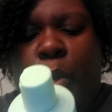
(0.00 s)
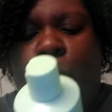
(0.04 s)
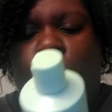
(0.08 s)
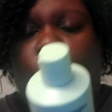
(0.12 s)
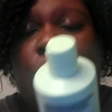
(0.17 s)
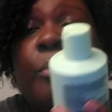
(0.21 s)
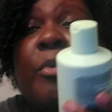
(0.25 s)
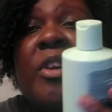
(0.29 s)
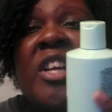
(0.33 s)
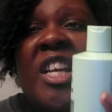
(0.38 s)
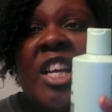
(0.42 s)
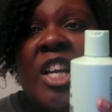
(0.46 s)

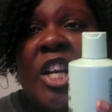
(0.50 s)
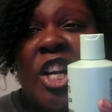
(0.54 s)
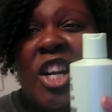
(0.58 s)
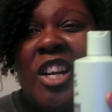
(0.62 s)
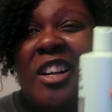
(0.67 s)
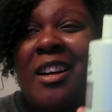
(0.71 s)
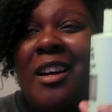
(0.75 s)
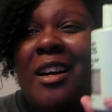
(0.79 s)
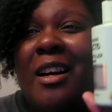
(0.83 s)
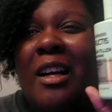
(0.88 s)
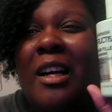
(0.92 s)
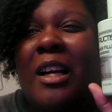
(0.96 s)

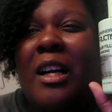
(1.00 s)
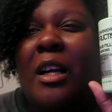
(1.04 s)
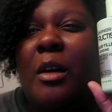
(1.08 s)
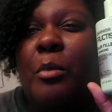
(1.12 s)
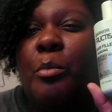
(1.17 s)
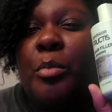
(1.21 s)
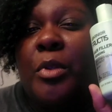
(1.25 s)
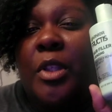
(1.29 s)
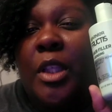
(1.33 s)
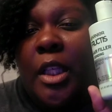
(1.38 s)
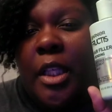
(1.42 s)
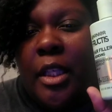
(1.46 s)
repair
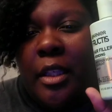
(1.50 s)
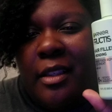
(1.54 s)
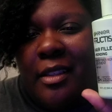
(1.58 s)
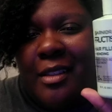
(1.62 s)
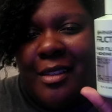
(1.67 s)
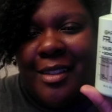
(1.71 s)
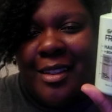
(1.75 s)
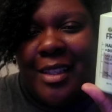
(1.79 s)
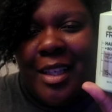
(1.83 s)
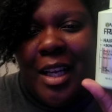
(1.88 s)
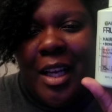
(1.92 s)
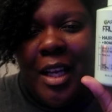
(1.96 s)

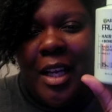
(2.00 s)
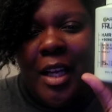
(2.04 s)
complex.